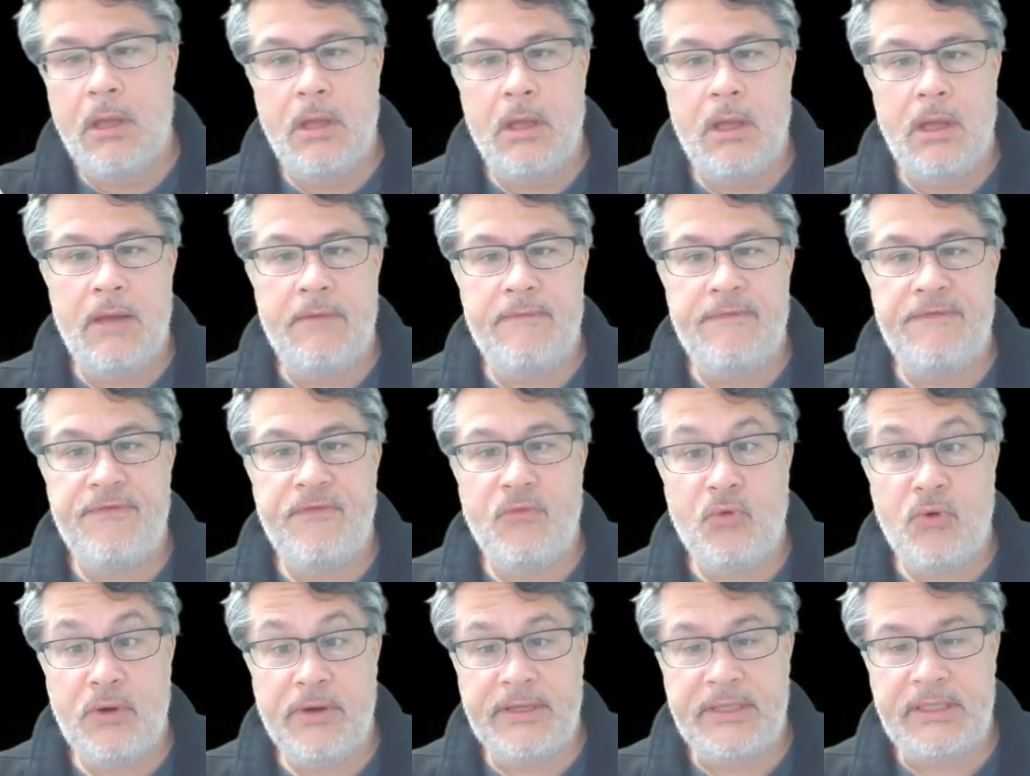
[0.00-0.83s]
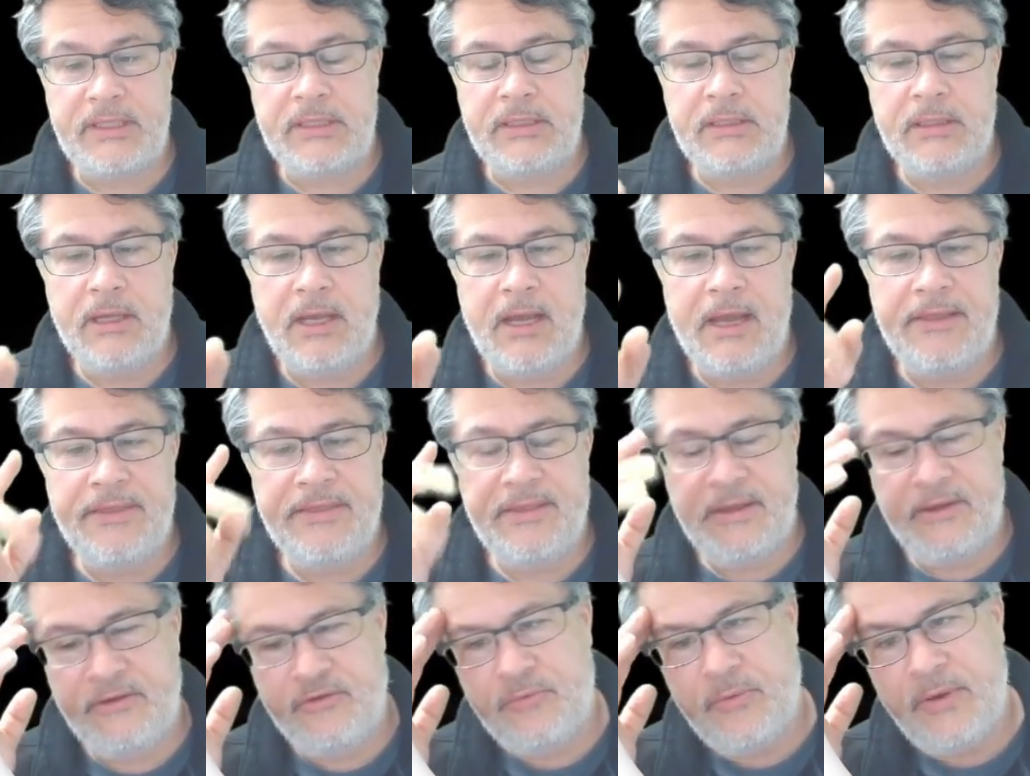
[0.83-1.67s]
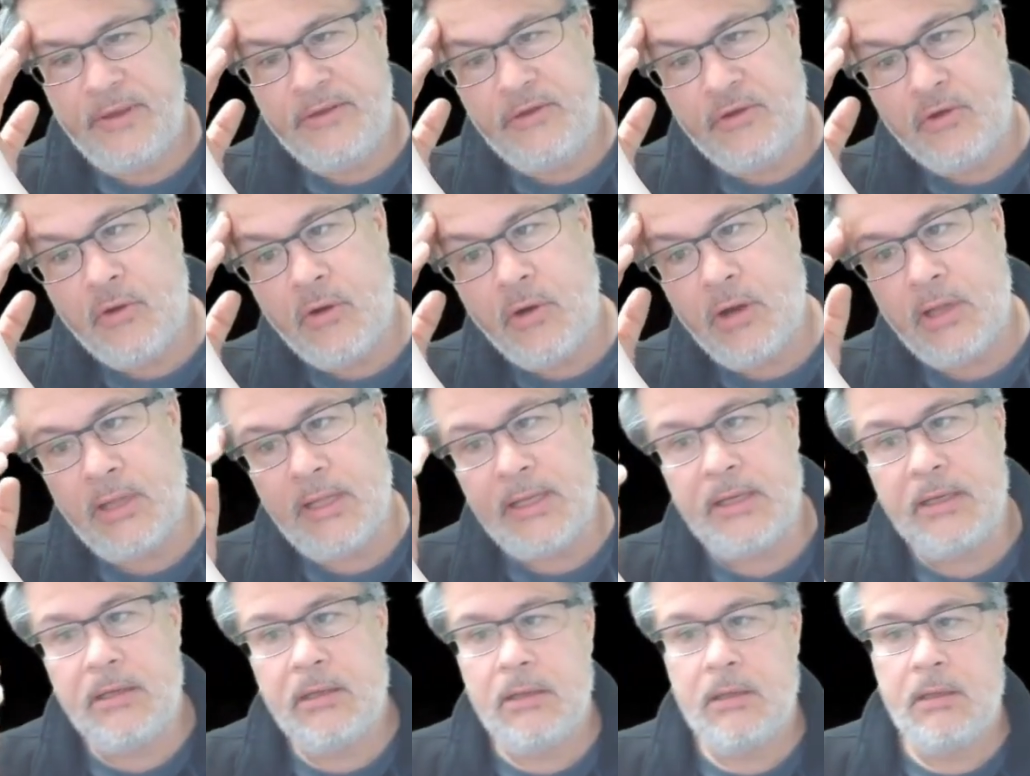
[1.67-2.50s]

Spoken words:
a 40, I think is what you call it.